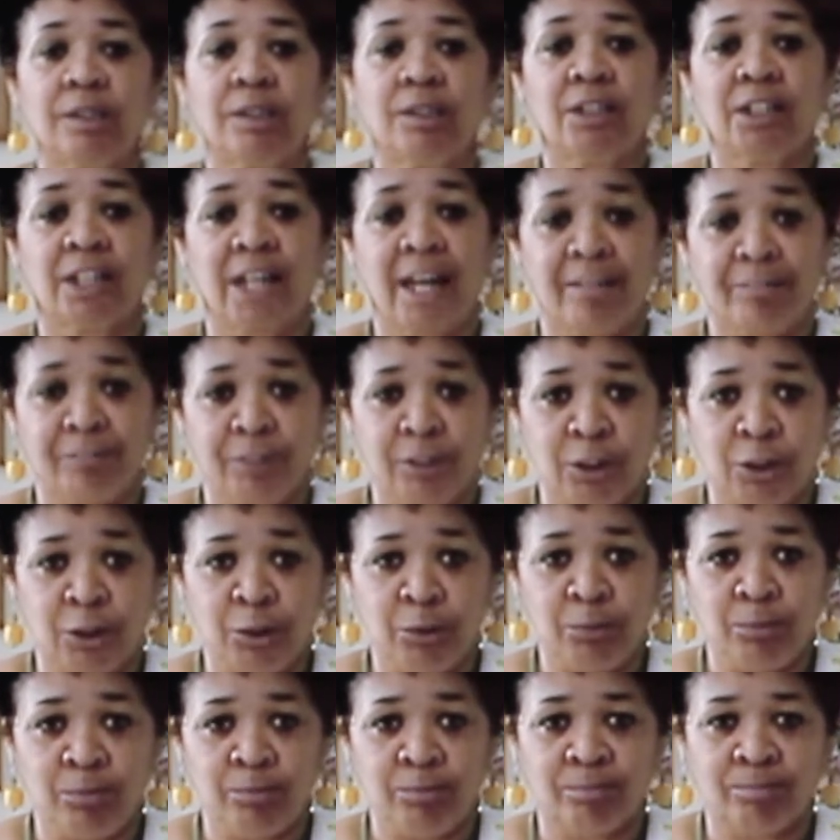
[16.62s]
Good
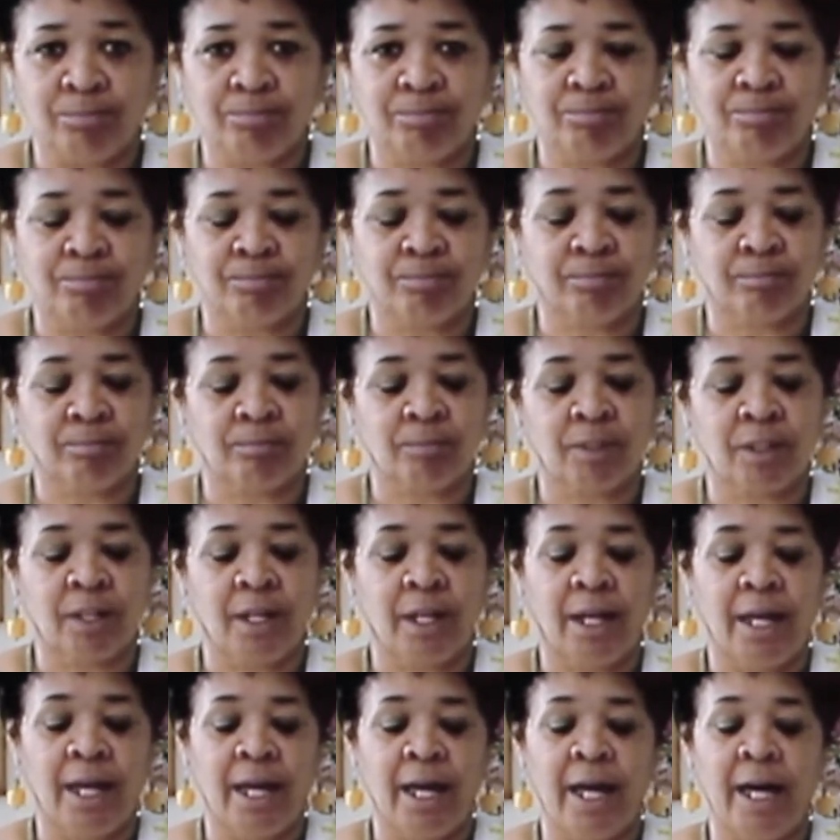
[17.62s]
afternoon.
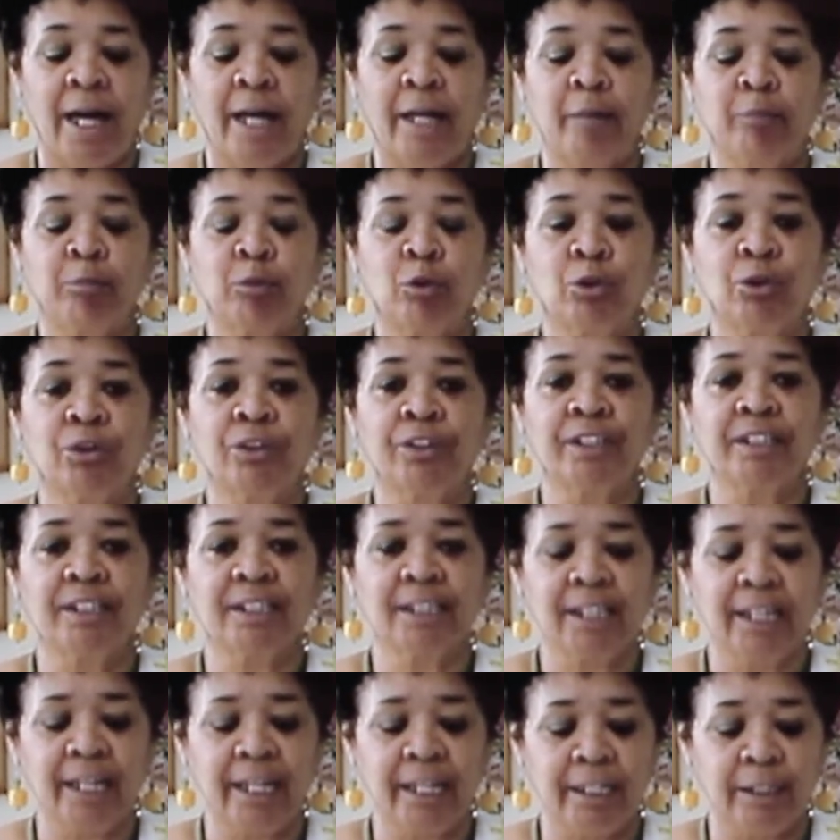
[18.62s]
I am Gloria
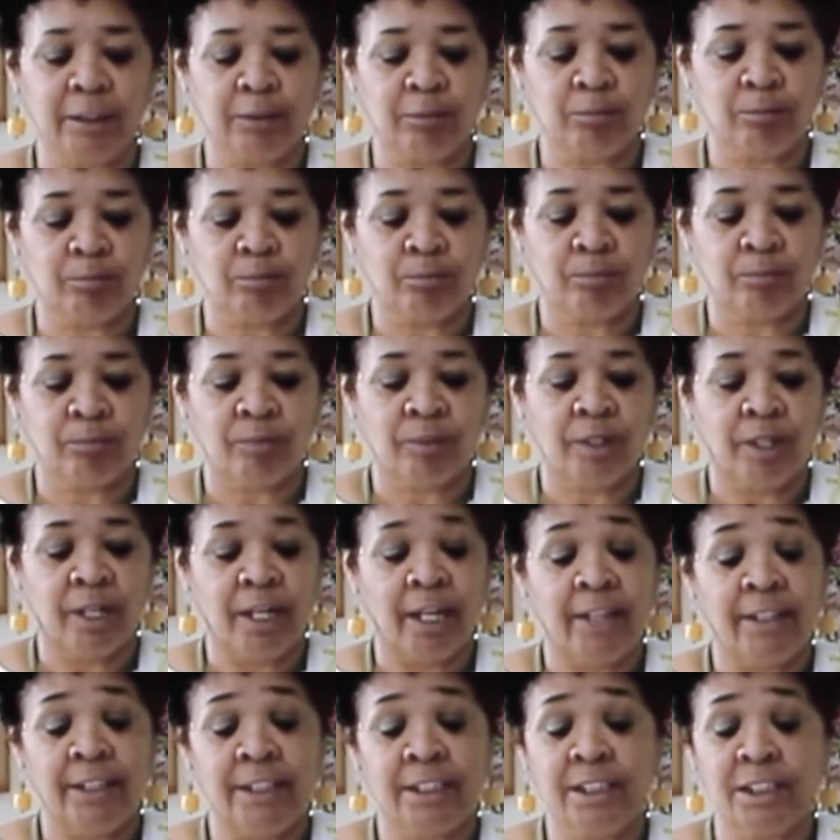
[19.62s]
Clay,
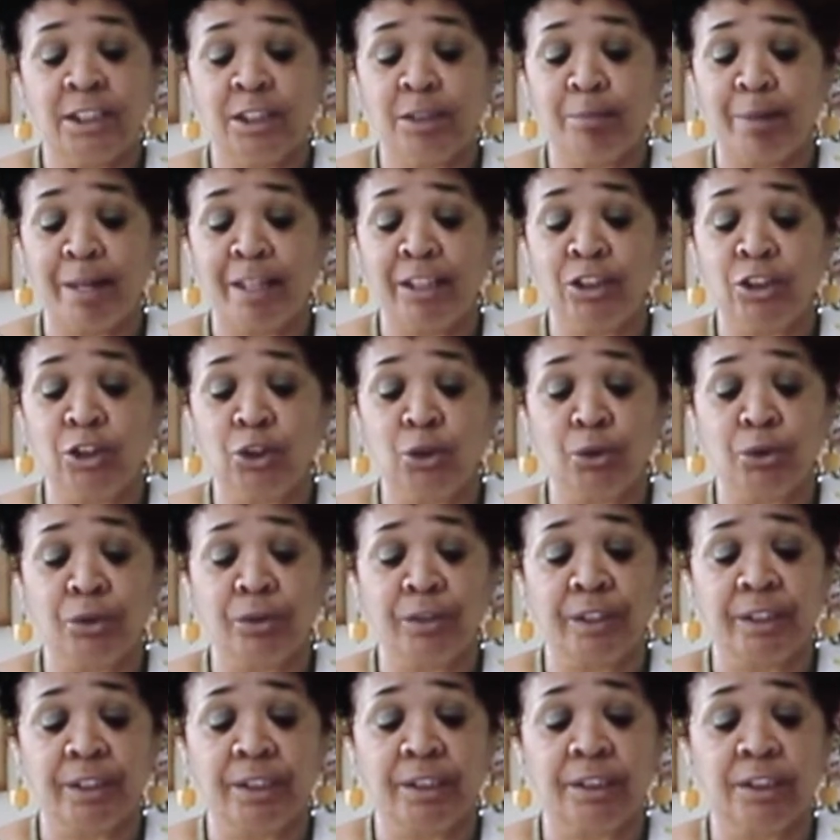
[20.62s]
and this is my
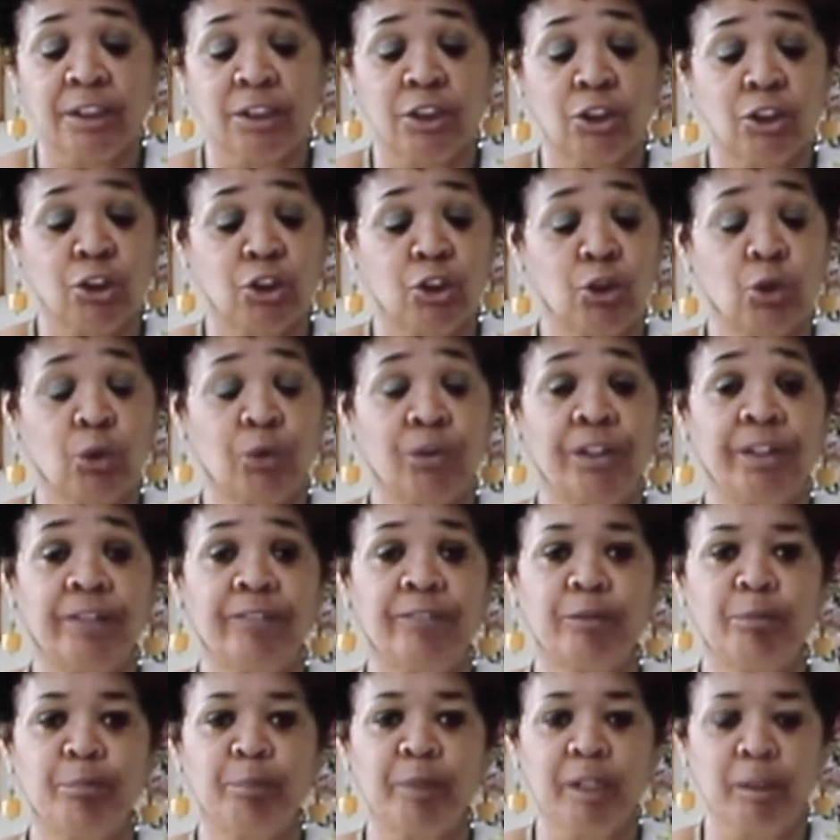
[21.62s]
story, the story of
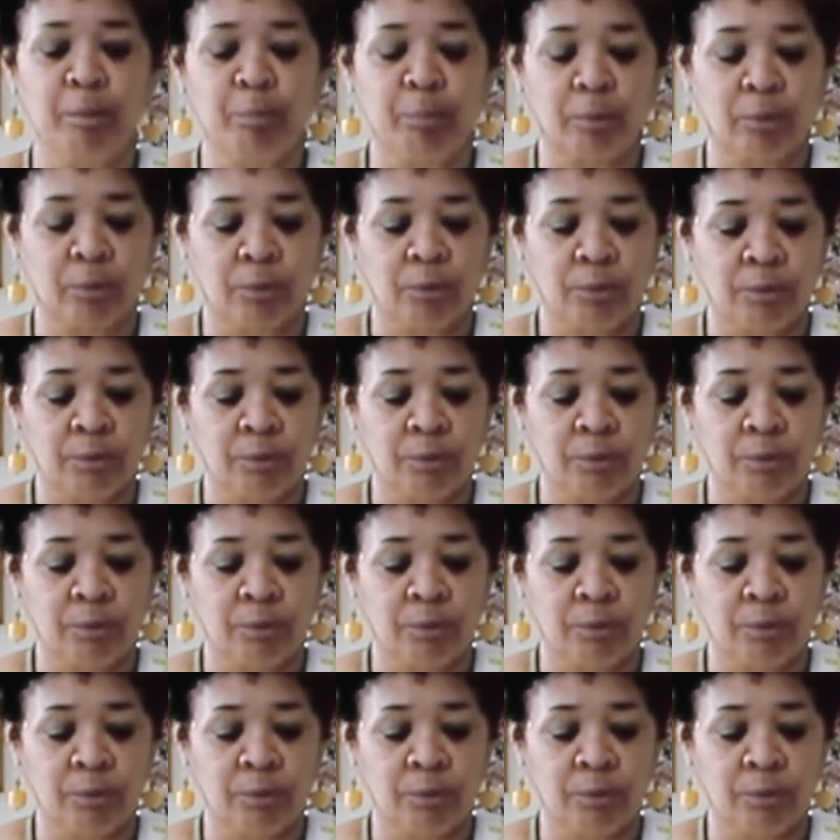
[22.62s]
the people.